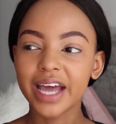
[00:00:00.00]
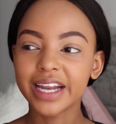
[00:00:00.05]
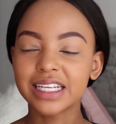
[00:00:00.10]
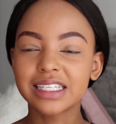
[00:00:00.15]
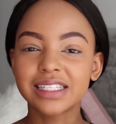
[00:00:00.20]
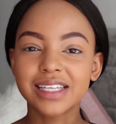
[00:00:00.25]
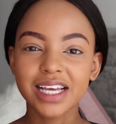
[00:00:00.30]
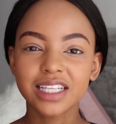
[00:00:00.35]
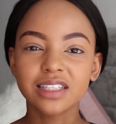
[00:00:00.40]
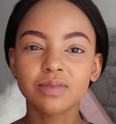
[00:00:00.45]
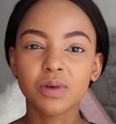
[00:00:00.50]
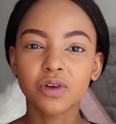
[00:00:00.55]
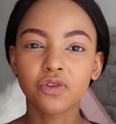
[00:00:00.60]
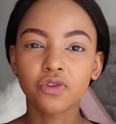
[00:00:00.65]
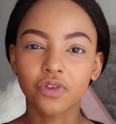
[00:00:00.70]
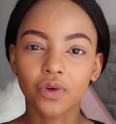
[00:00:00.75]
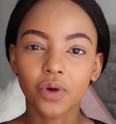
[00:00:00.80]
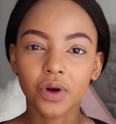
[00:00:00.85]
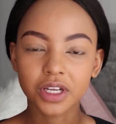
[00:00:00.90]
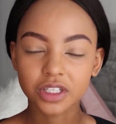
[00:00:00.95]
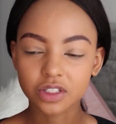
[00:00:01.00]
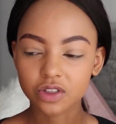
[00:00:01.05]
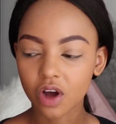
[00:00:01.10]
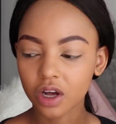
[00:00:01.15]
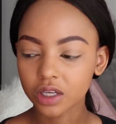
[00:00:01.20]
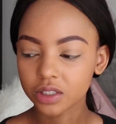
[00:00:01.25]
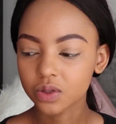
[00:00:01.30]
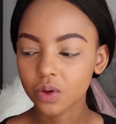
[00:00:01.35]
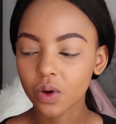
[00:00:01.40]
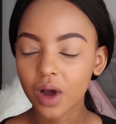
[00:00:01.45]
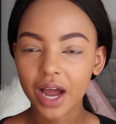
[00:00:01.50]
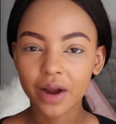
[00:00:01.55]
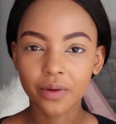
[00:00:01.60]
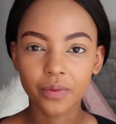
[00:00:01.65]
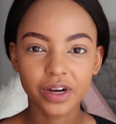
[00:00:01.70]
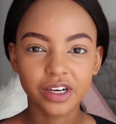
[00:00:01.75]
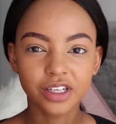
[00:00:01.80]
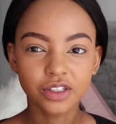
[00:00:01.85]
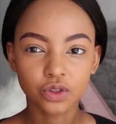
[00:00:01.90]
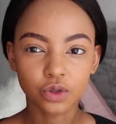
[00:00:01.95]
intense but flawless contour, I
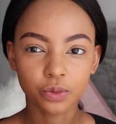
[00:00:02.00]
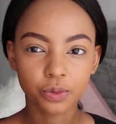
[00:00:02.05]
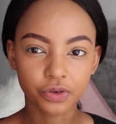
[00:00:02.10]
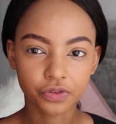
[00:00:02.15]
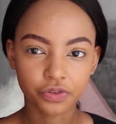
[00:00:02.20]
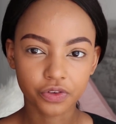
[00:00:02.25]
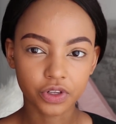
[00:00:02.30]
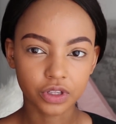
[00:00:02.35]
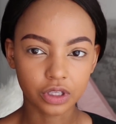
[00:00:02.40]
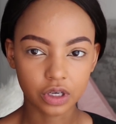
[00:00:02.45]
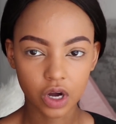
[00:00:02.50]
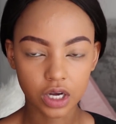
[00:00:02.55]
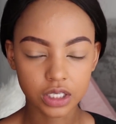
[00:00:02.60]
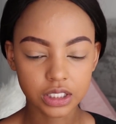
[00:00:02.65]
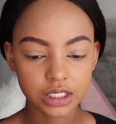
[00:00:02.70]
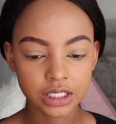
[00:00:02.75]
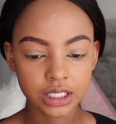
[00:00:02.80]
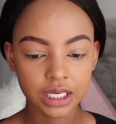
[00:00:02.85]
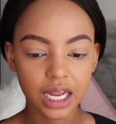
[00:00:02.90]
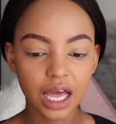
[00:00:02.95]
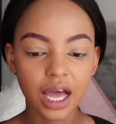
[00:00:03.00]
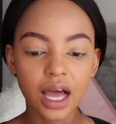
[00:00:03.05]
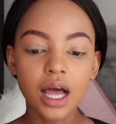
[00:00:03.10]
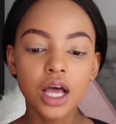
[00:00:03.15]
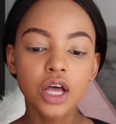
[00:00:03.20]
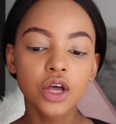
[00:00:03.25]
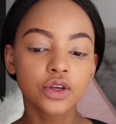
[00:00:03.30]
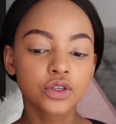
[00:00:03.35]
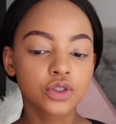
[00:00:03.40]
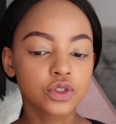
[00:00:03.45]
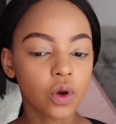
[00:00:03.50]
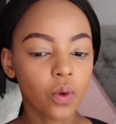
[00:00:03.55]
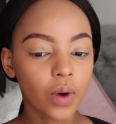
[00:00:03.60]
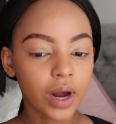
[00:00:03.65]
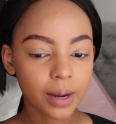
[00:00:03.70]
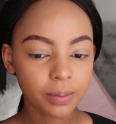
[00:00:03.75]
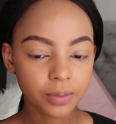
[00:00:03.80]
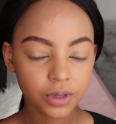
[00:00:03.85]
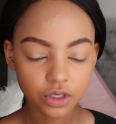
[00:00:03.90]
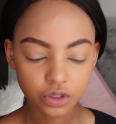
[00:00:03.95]
really do prefer the concealer. So
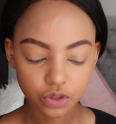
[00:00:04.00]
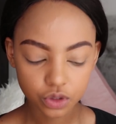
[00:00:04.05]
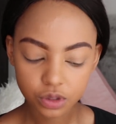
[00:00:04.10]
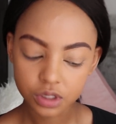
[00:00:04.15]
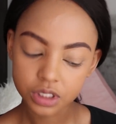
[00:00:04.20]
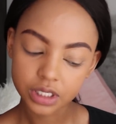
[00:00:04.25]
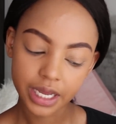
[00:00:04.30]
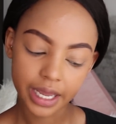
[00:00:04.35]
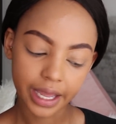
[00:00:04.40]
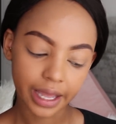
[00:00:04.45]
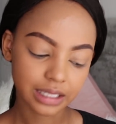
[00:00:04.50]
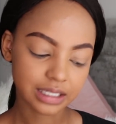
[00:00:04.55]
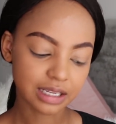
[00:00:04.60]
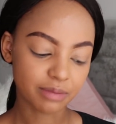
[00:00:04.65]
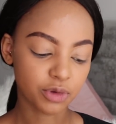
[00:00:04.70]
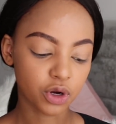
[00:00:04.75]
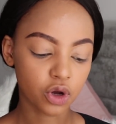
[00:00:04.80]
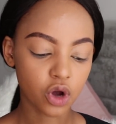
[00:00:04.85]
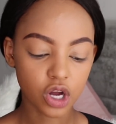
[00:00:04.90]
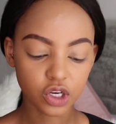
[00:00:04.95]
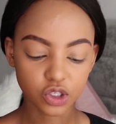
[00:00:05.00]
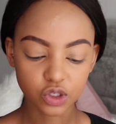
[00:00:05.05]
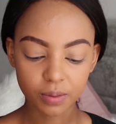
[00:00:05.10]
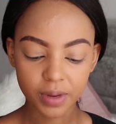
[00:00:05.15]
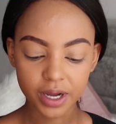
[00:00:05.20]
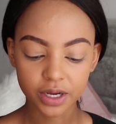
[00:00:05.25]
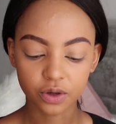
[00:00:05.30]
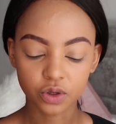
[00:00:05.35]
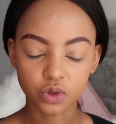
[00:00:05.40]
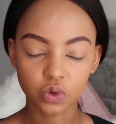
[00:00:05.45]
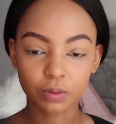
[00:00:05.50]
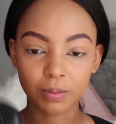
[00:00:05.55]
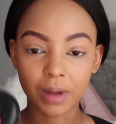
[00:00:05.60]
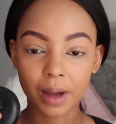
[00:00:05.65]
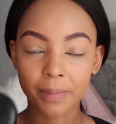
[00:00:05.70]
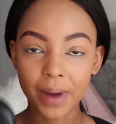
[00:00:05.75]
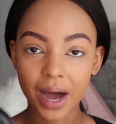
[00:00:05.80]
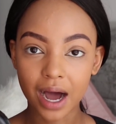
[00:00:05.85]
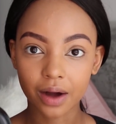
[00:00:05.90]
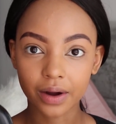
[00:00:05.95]
what I'm going to do today is I'm going to contour my nose with
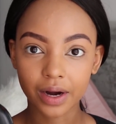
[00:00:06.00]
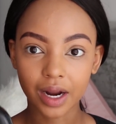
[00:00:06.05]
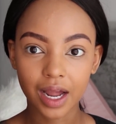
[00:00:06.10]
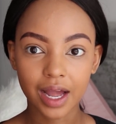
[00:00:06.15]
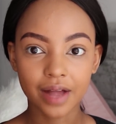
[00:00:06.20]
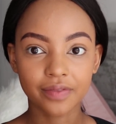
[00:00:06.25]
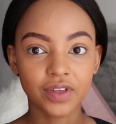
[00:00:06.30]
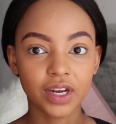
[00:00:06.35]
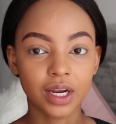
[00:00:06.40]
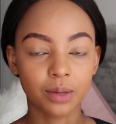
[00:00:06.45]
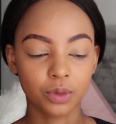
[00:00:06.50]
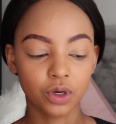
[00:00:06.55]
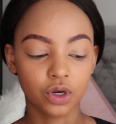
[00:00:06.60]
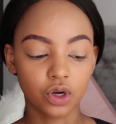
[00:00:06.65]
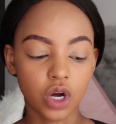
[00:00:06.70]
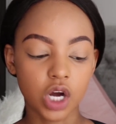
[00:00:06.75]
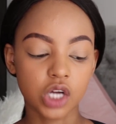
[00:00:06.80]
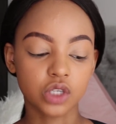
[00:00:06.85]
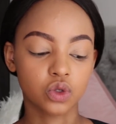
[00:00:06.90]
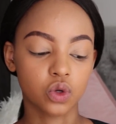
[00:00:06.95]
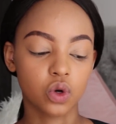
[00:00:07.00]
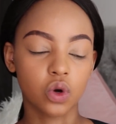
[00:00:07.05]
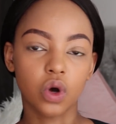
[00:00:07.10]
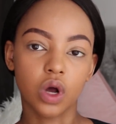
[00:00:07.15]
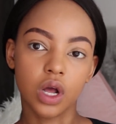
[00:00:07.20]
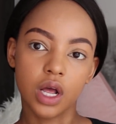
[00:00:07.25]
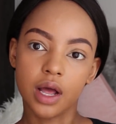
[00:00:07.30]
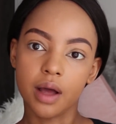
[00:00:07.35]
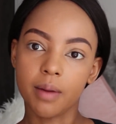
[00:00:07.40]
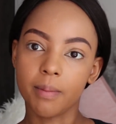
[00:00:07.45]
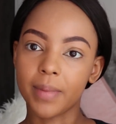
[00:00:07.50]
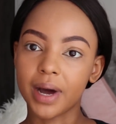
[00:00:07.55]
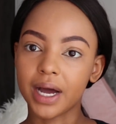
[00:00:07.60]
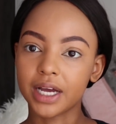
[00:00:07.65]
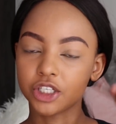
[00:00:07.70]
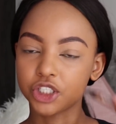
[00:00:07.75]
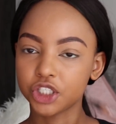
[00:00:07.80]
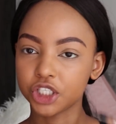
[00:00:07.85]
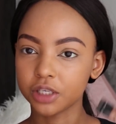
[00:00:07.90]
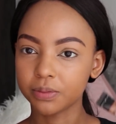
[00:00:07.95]
my powder, and then I'm going to contour
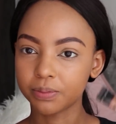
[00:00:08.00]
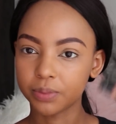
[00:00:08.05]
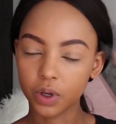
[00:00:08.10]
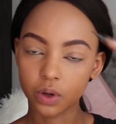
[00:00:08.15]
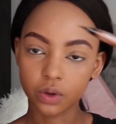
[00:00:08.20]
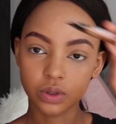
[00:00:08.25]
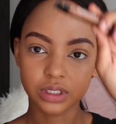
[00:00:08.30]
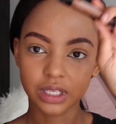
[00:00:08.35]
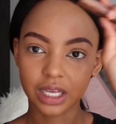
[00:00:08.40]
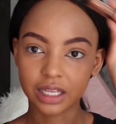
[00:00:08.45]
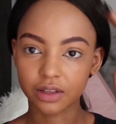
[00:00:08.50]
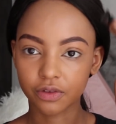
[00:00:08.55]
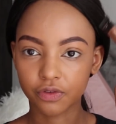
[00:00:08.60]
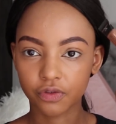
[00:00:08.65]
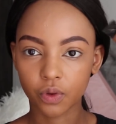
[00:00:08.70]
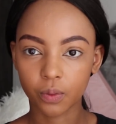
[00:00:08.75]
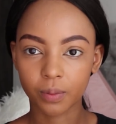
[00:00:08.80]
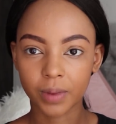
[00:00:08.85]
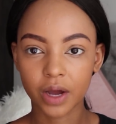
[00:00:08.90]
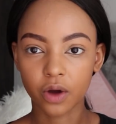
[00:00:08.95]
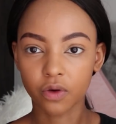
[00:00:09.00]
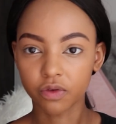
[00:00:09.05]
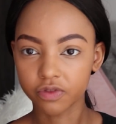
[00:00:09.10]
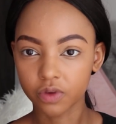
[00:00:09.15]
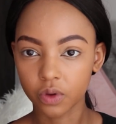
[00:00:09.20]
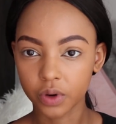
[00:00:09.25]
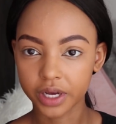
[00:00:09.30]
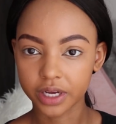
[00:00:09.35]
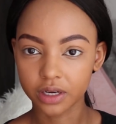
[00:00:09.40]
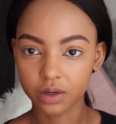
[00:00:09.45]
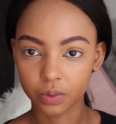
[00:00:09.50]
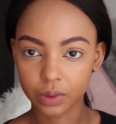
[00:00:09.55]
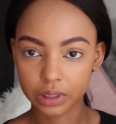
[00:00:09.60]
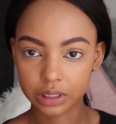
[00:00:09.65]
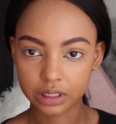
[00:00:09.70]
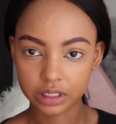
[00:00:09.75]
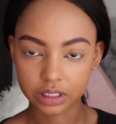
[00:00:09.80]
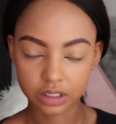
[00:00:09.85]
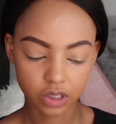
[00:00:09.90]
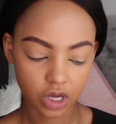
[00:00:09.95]
my cheekbones and my forehead
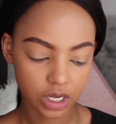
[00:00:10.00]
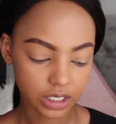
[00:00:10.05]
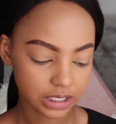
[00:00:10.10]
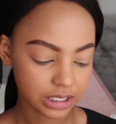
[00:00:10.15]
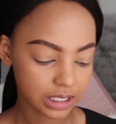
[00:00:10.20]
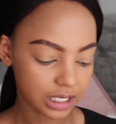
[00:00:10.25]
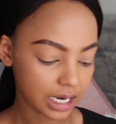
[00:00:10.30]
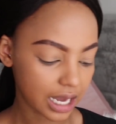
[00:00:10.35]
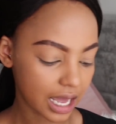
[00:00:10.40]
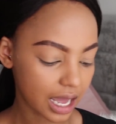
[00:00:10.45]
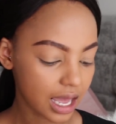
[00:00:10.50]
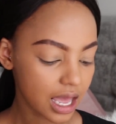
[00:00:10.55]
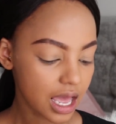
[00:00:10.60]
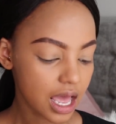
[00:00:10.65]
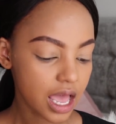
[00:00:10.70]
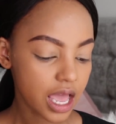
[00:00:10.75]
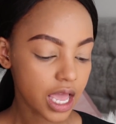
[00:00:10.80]
with this concealer.